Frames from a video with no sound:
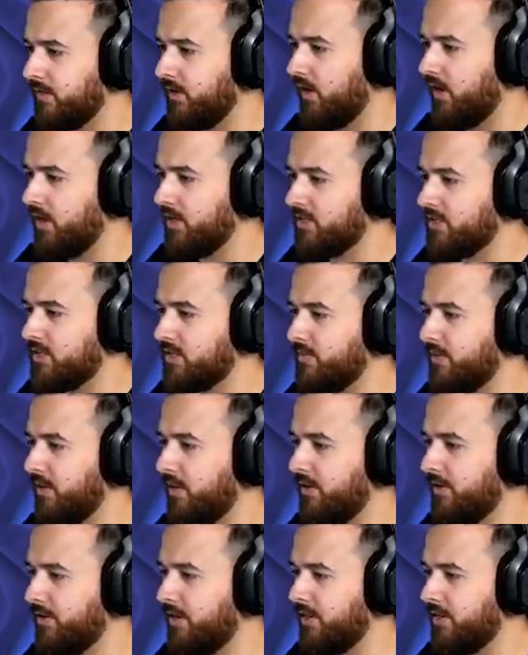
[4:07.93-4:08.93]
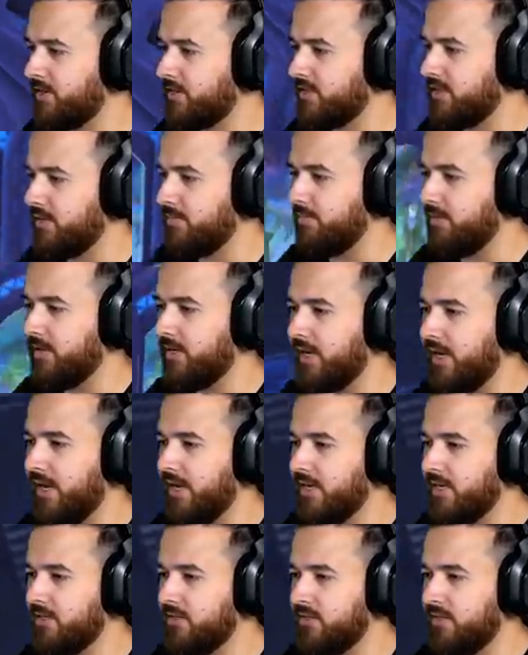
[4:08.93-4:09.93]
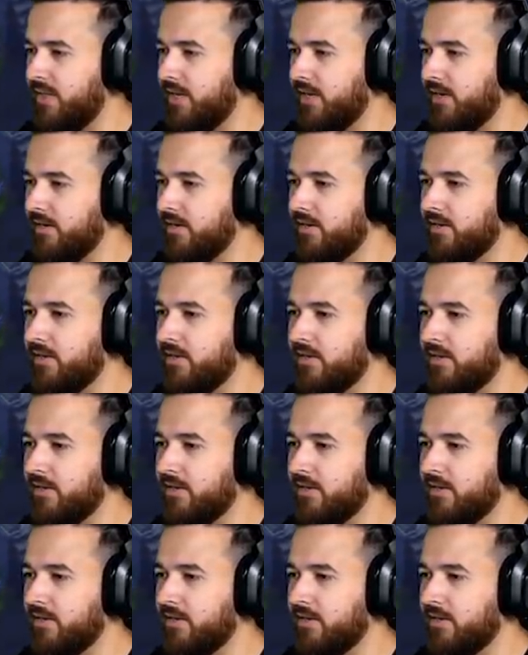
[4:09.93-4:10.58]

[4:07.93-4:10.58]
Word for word: Cast a spell on another sim. Okay, I can do that.